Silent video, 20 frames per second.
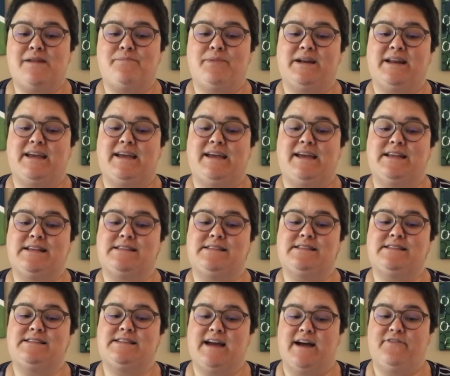but it is
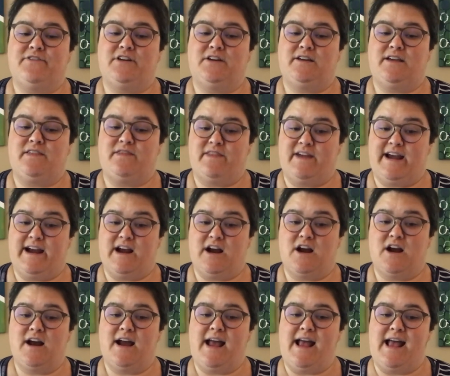definitely
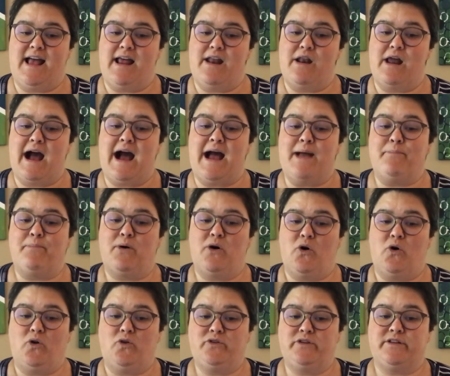there. And I
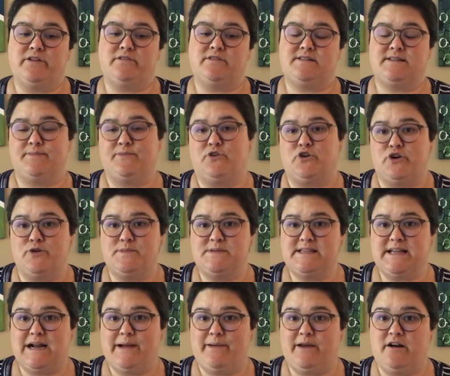polled some groups
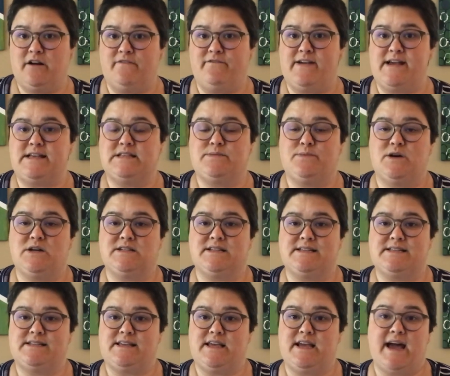that I'm in on Facebook to
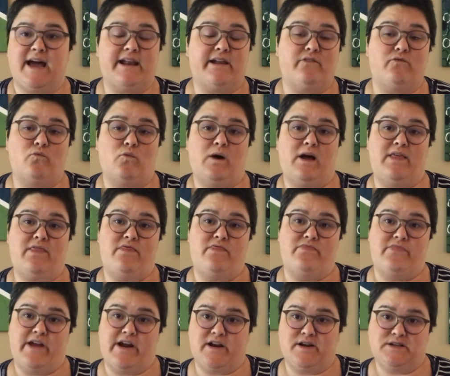see kind of what
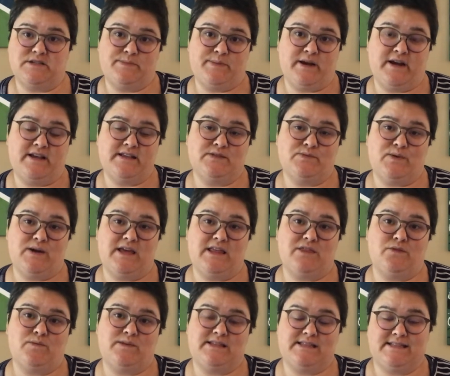their experience
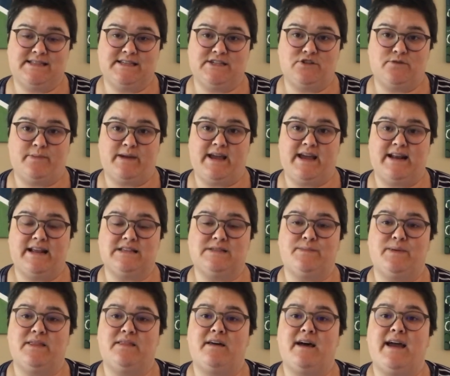with incision pain has
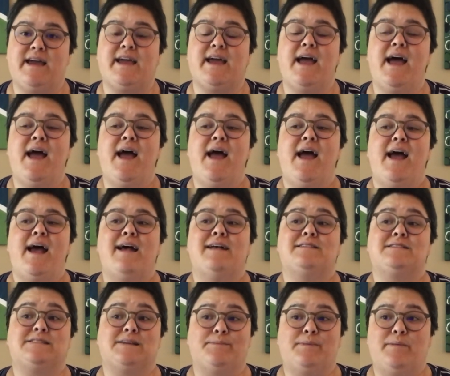been like.
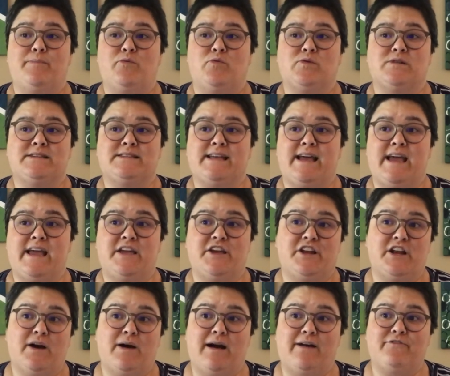And some people were
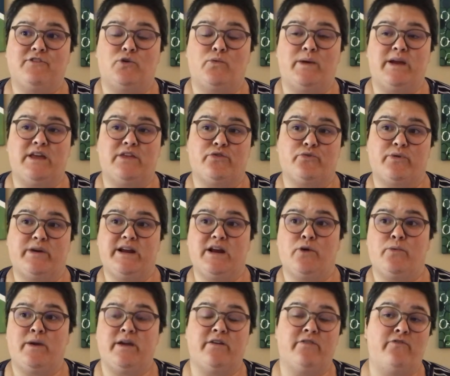saying, after week 3 or
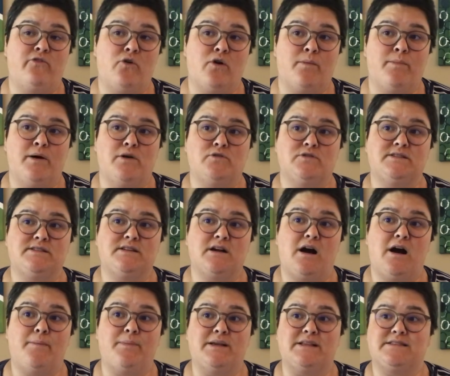week 4
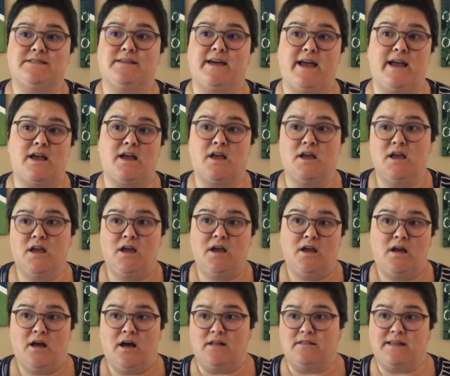post-op, it's like
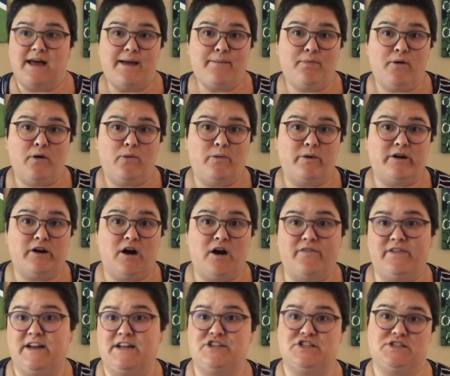a light bulb went
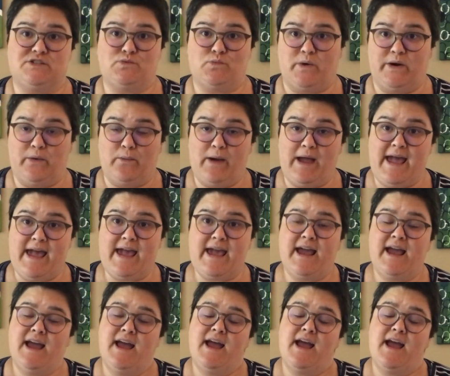off and it just went away.